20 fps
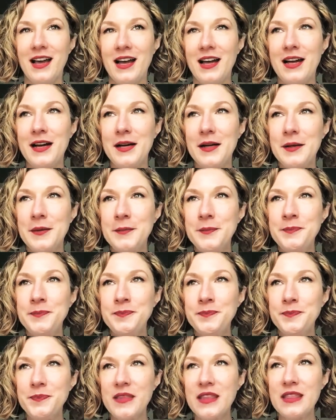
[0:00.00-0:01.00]

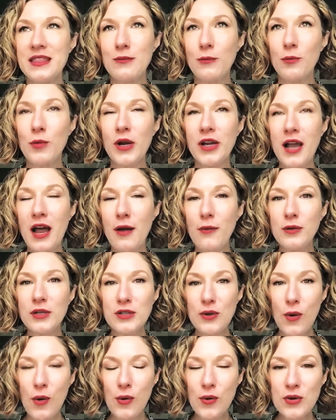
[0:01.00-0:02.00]
Um, what I
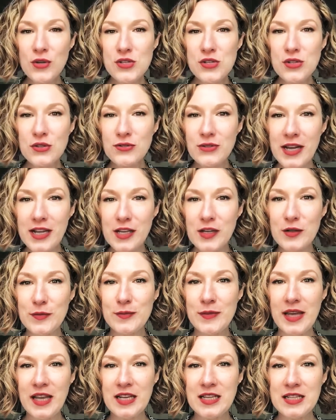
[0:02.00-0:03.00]
would also
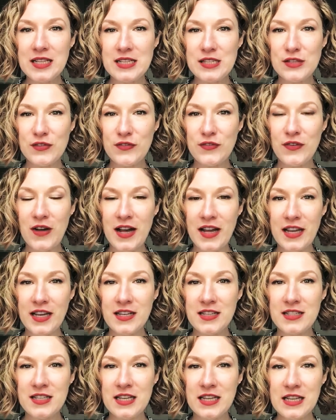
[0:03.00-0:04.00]
recommend is
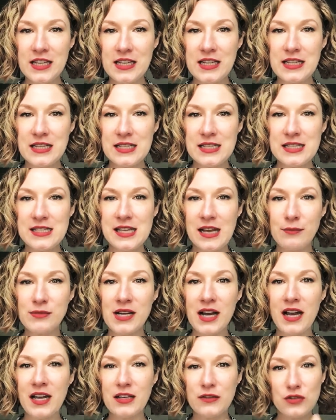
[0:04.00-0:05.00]
finding some
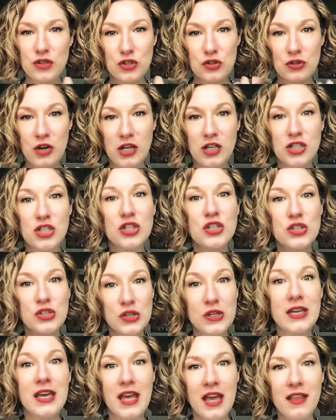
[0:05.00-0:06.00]
kind of structure
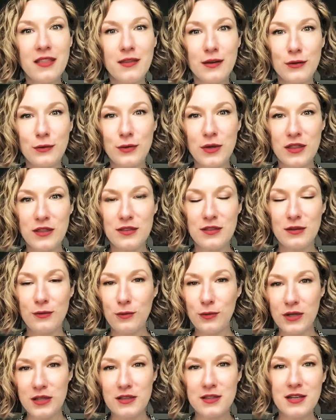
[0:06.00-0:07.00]
together with,
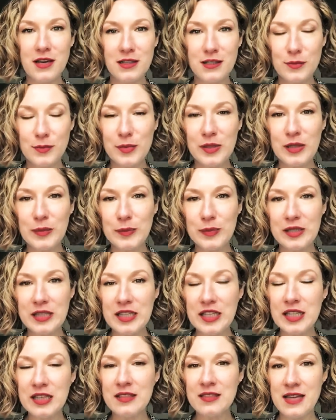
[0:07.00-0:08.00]
with the other people
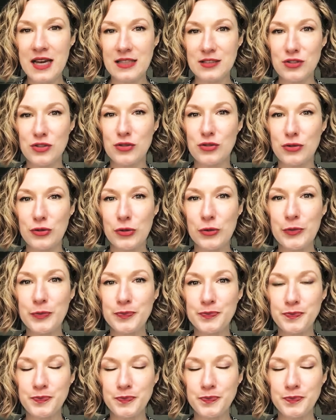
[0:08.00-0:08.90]
in that group,